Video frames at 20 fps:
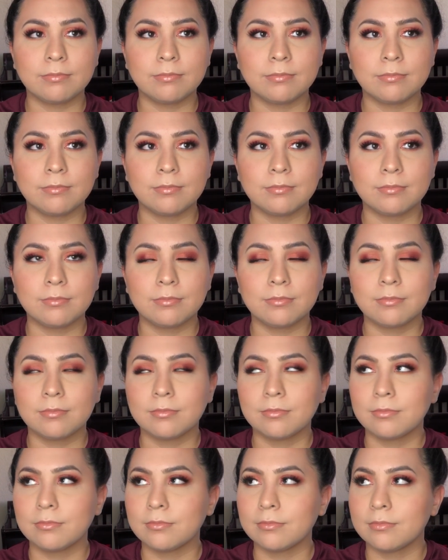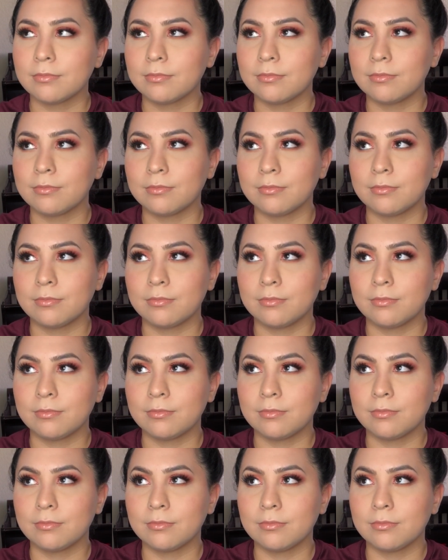
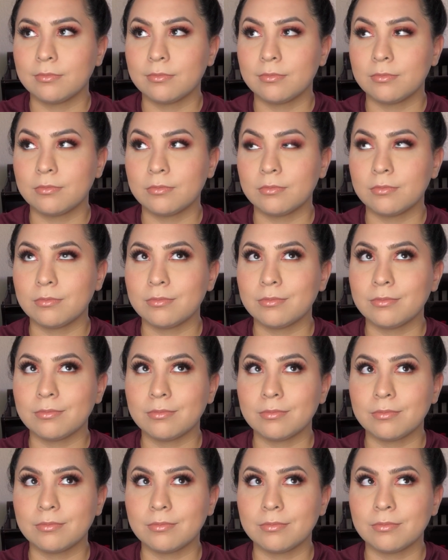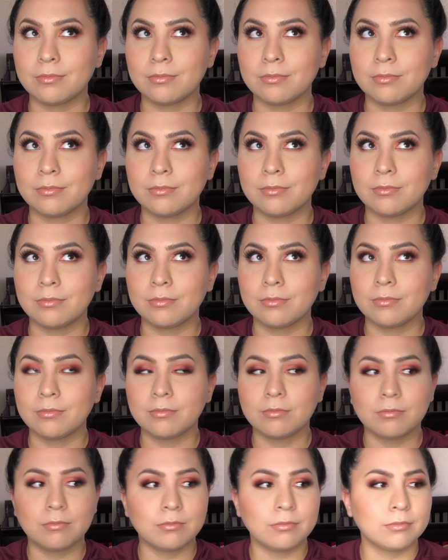
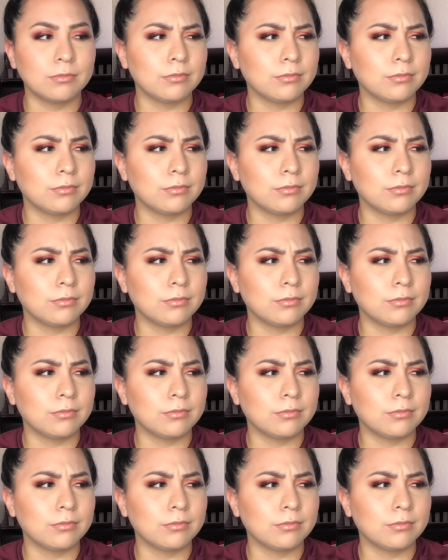Nobody speaks.